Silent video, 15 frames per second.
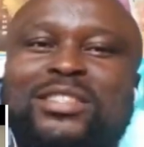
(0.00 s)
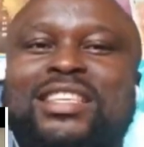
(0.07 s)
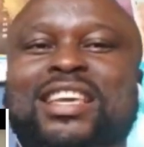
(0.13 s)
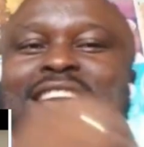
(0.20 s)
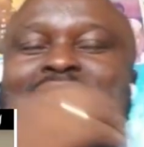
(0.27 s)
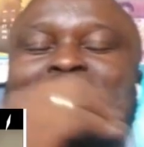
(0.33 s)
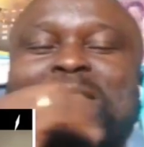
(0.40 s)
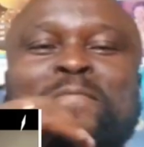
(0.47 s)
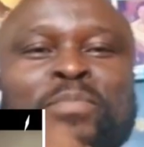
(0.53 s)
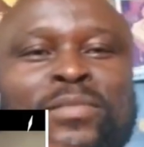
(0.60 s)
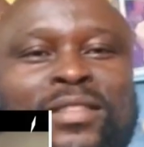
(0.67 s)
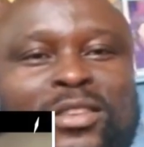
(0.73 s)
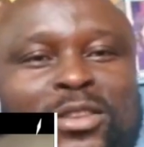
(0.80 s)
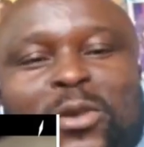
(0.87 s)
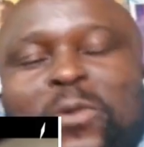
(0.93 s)
skin.
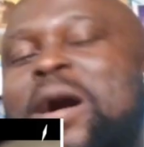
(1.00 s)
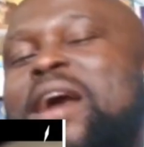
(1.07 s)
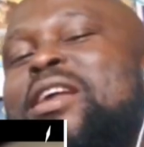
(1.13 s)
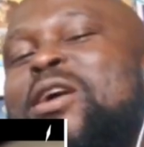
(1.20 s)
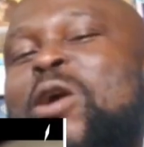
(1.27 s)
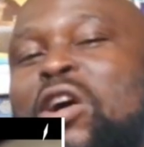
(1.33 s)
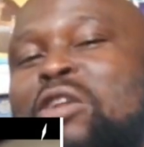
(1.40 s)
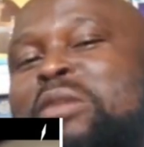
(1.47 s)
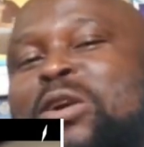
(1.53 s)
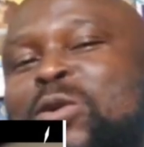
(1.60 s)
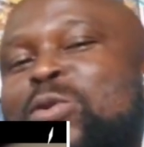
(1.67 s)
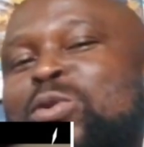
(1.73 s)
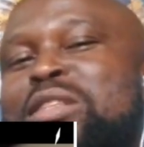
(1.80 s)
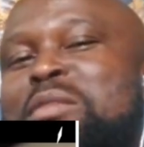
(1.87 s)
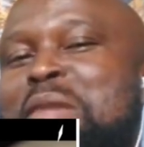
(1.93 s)
You know why they call me
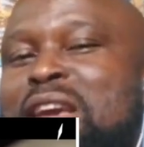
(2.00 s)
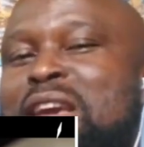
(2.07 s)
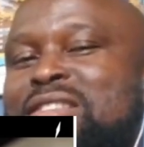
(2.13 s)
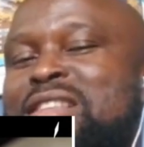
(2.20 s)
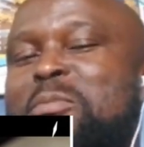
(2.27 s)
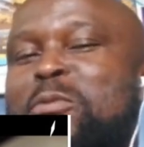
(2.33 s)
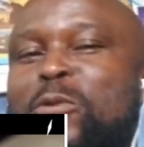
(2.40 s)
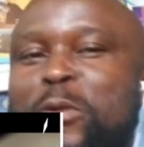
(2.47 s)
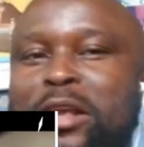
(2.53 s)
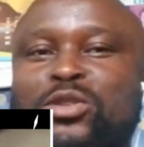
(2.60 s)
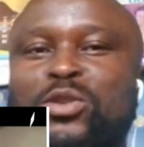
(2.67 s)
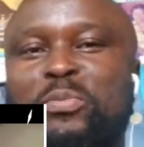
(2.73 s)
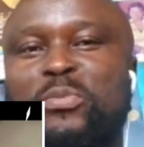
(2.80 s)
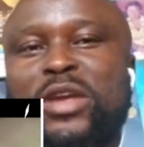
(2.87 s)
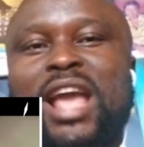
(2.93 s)
Kuzi? Because I'm quick
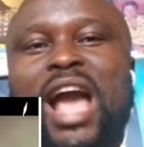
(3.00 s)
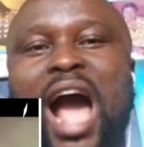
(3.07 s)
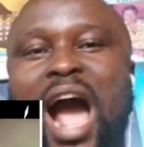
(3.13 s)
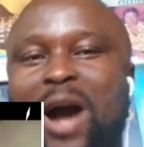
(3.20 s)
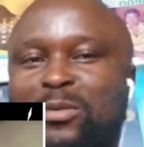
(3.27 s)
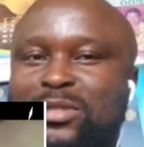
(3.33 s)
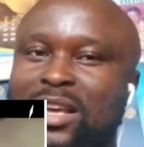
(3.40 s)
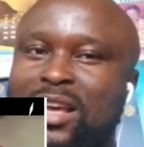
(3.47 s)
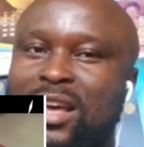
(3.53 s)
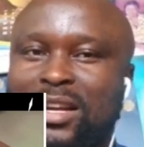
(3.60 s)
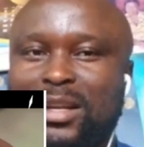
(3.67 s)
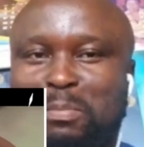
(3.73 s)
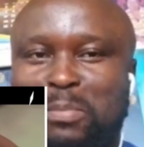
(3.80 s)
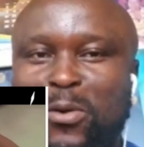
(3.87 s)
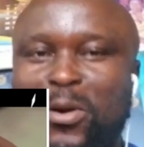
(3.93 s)
to bring out
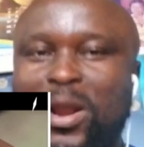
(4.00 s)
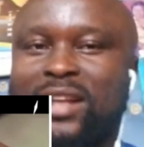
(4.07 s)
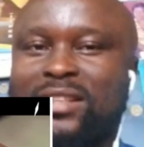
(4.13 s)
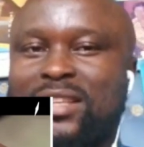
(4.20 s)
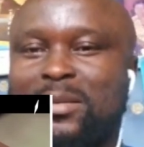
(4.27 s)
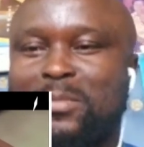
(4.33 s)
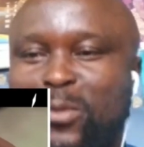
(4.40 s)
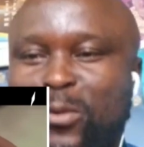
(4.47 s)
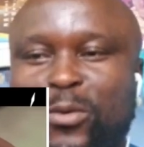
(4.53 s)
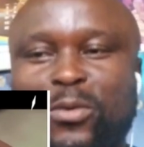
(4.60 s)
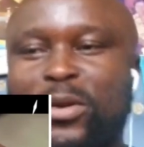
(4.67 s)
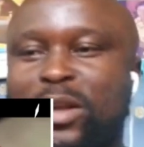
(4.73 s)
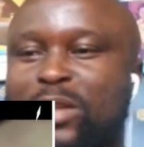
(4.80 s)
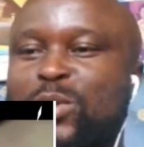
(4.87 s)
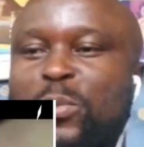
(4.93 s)
the bullet.
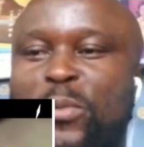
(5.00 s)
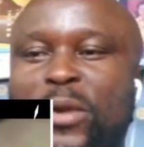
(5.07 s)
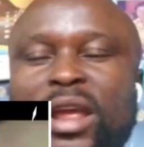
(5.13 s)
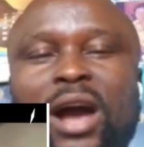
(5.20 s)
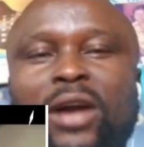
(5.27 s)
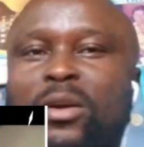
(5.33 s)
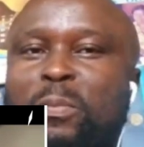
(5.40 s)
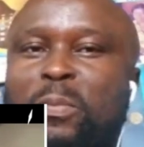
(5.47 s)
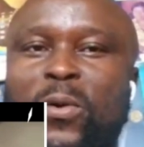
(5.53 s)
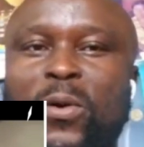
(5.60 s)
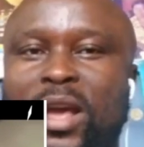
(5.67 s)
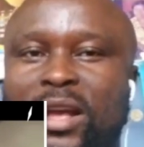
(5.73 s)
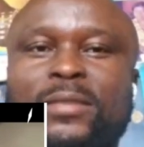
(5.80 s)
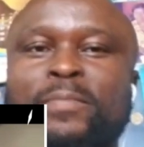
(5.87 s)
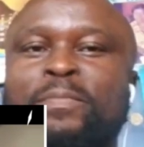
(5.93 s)
Quick to bring out the
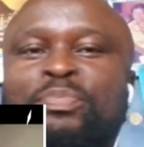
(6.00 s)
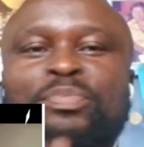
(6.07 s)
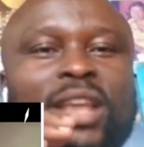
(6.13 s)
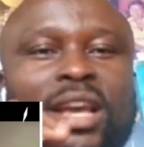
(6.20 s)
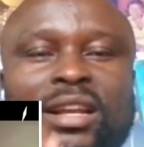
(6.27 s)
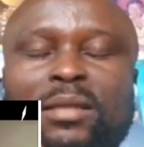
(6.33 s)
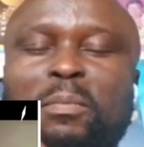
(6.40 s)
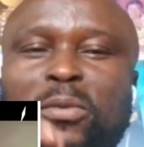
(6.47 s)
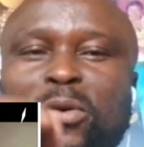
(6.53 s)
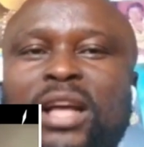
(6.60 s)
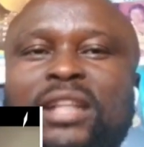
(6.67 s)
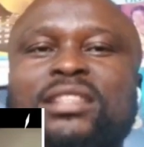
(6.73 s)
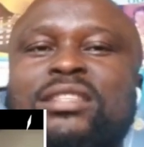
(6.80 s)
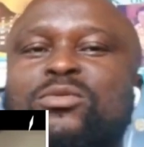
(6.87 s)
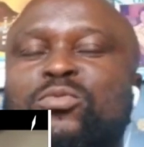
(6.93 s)
bullet. And the
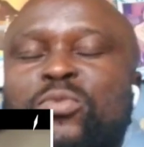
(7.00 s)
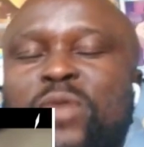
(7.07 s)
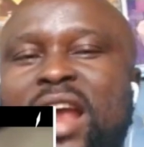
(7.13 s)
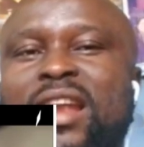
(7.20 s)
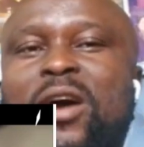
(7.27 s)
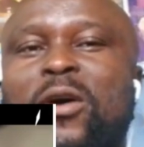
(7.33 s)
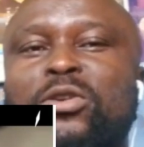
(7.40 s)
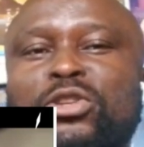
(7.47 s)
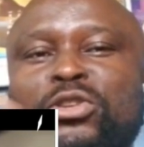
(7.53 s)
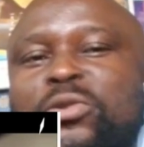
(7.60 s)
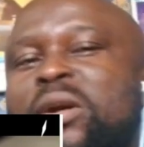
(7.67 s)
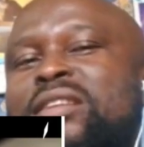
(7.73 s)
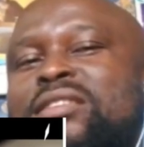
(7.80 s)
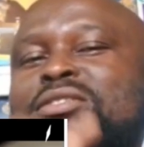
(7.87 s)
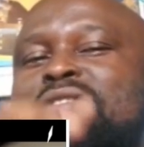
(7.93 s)
bullet is right now on you
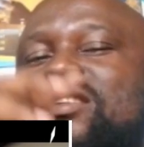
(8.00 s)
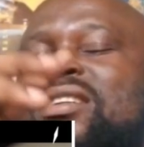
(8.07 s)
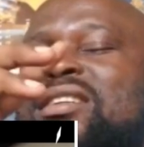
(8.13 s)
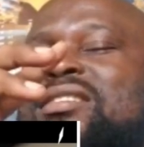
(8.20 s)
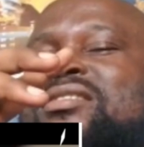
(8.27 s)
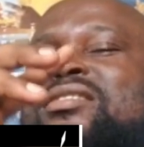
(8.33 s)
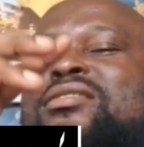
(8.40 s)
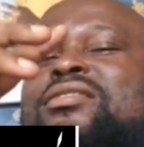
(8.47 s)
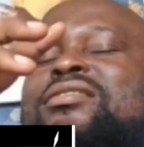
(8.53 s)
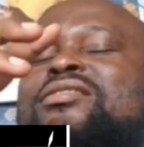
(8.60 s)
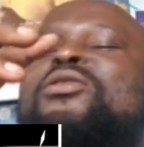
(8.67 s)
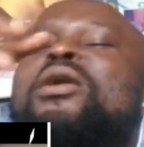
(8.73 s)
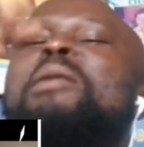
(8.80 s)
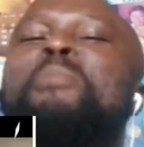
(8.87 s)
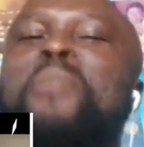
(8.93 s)
and
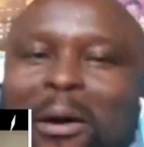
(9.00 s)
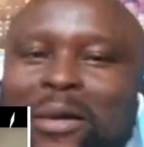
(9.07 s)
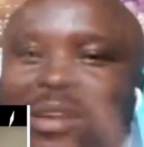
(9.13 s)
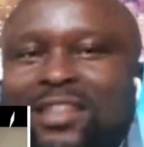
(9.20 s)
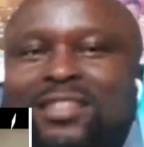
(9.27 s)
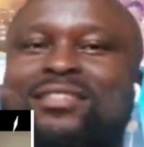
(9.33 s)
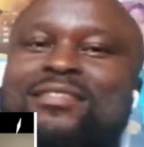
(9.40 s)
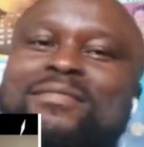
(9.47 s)
you are burning.